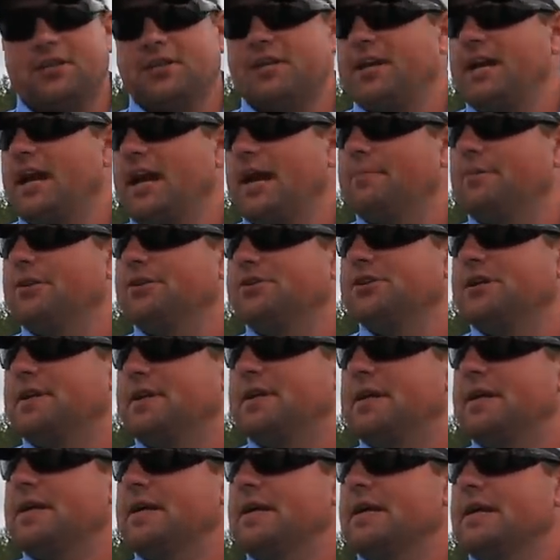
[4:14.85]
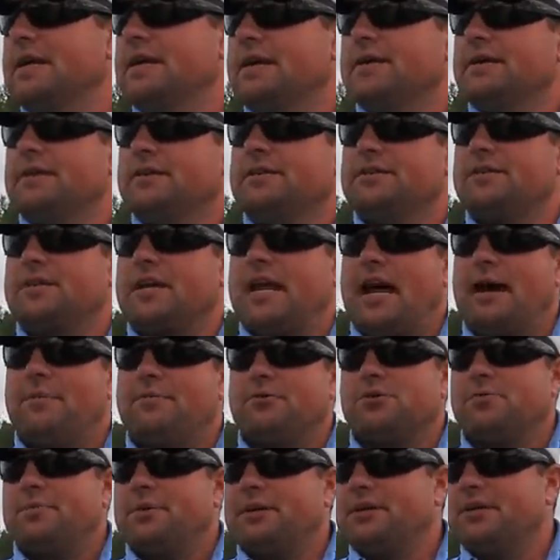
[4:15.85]
cabbage. And
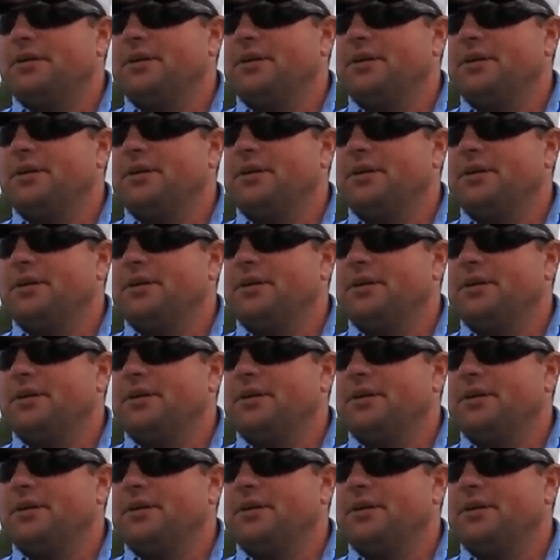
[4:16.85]
cabbage will be in